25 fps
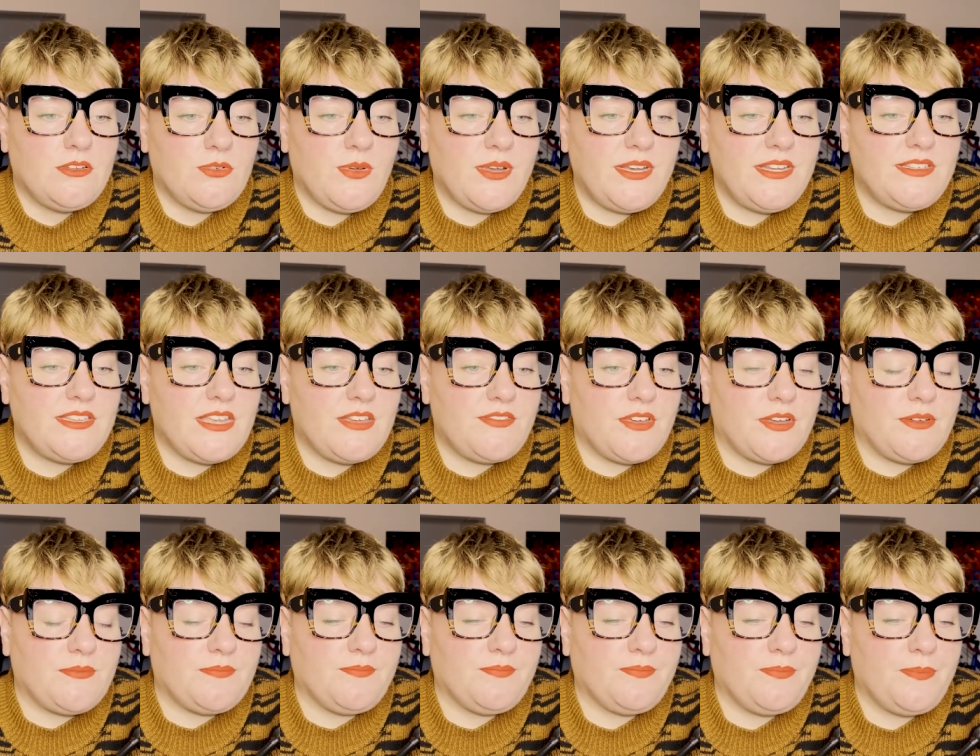
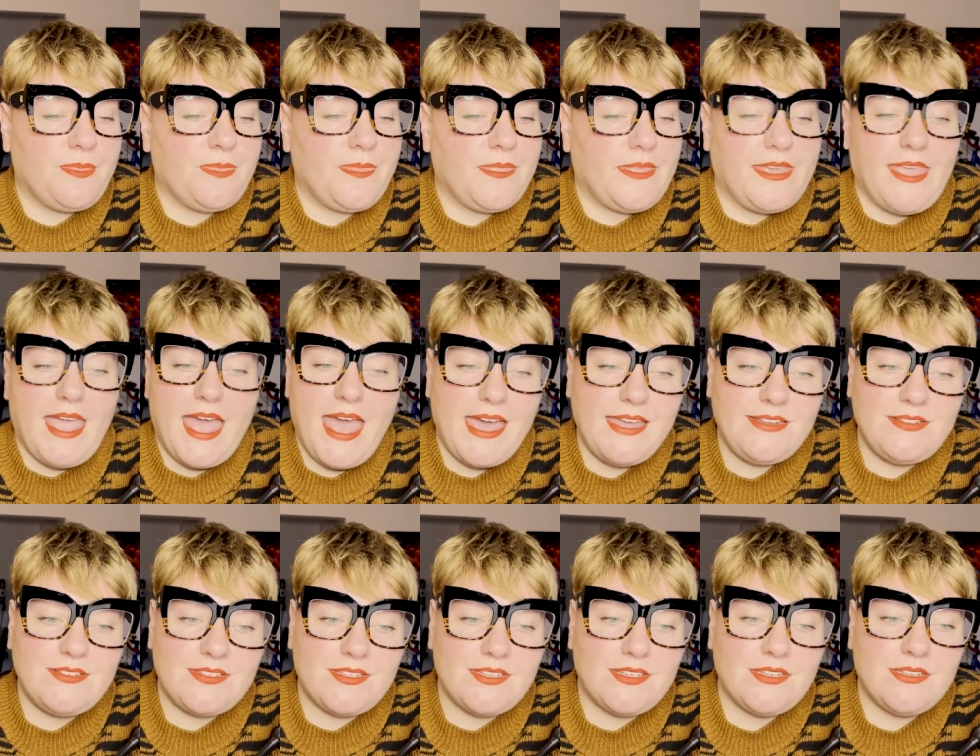27.
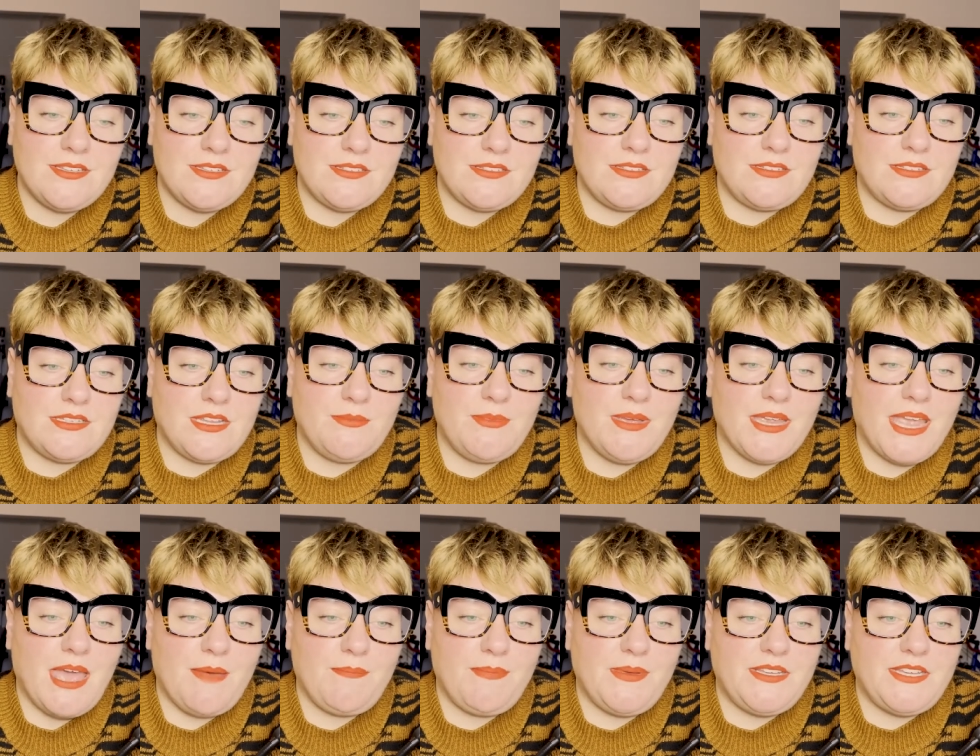Yet,
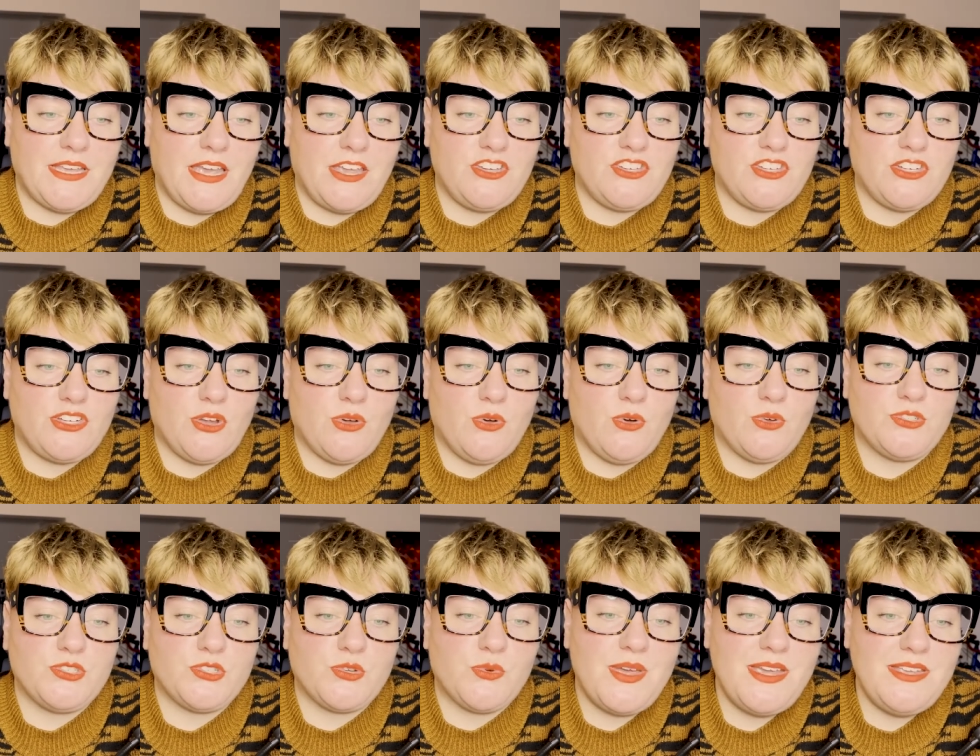stomach amputation or
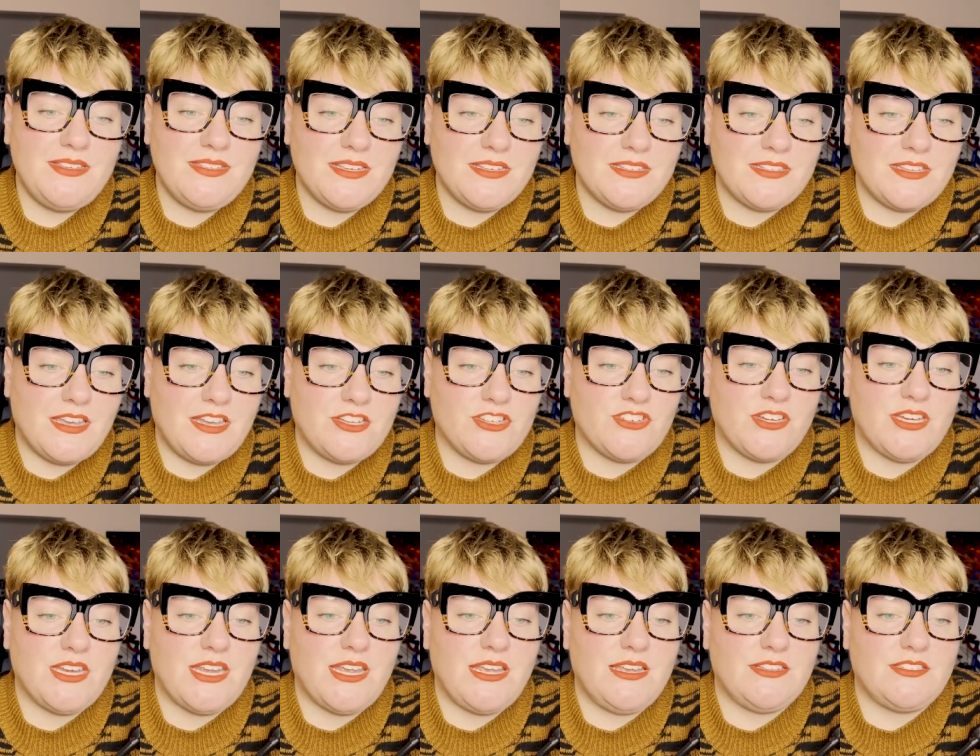squeezing
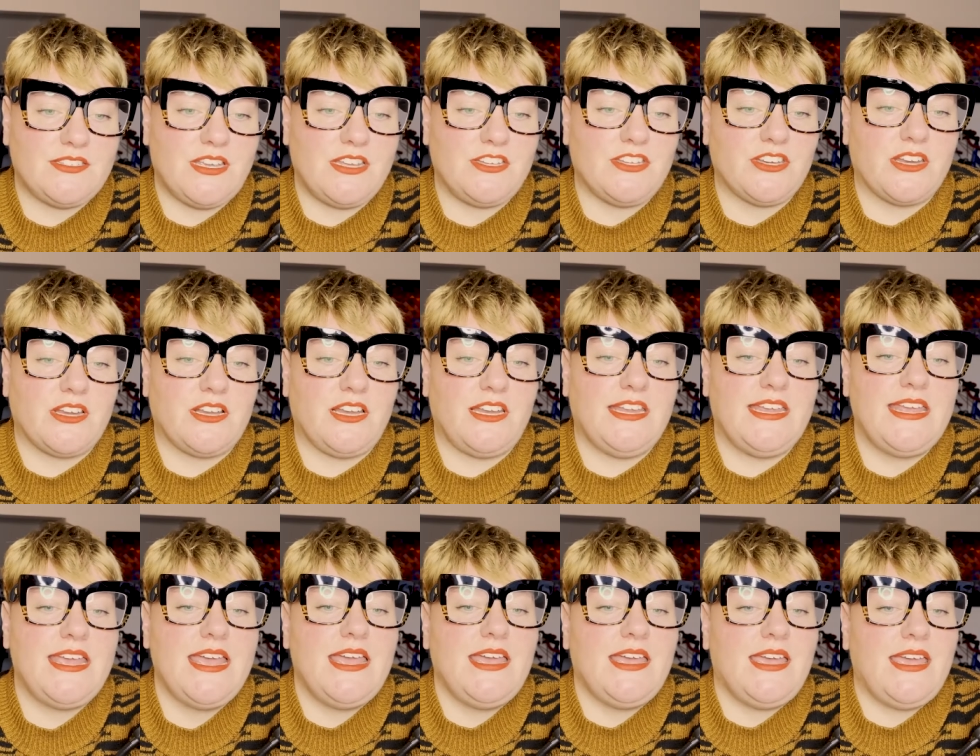surgery
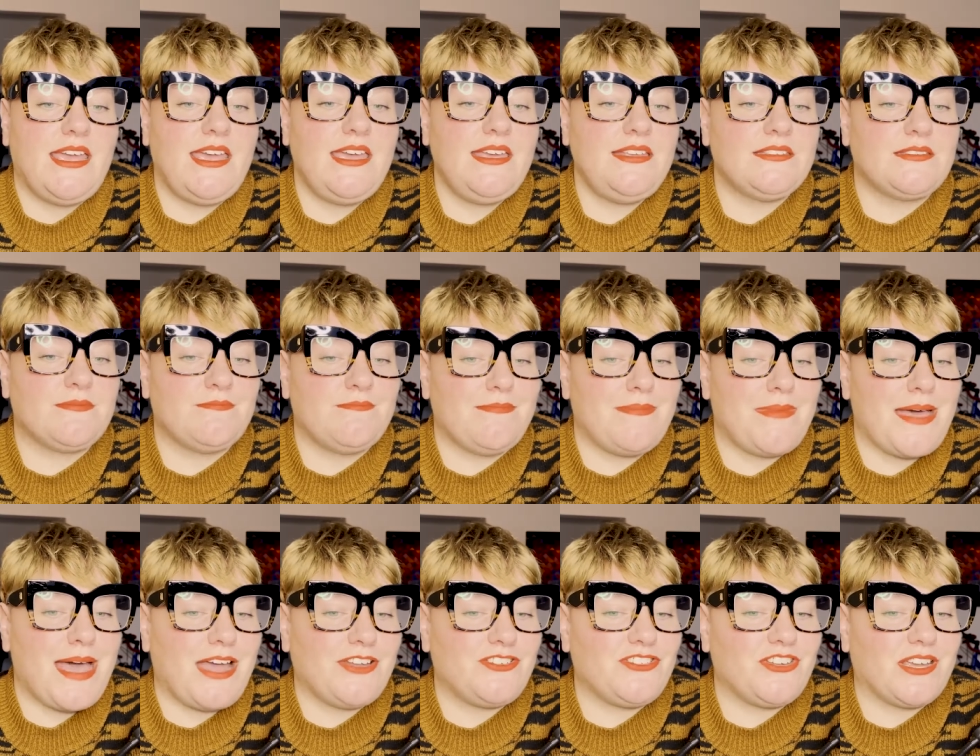surgically is
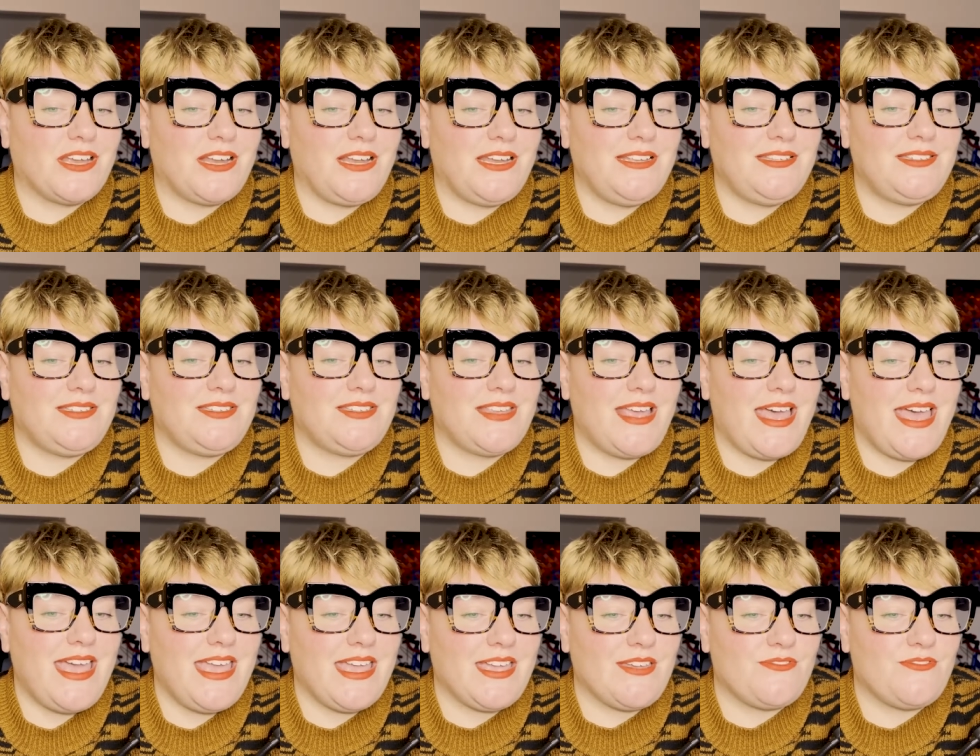magically
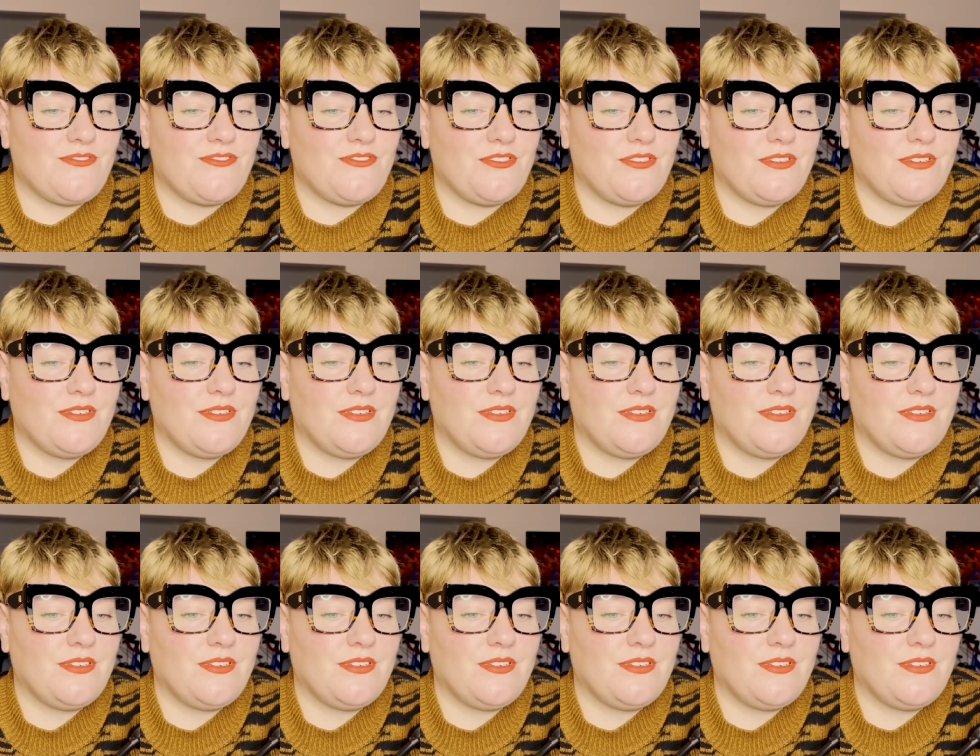safe.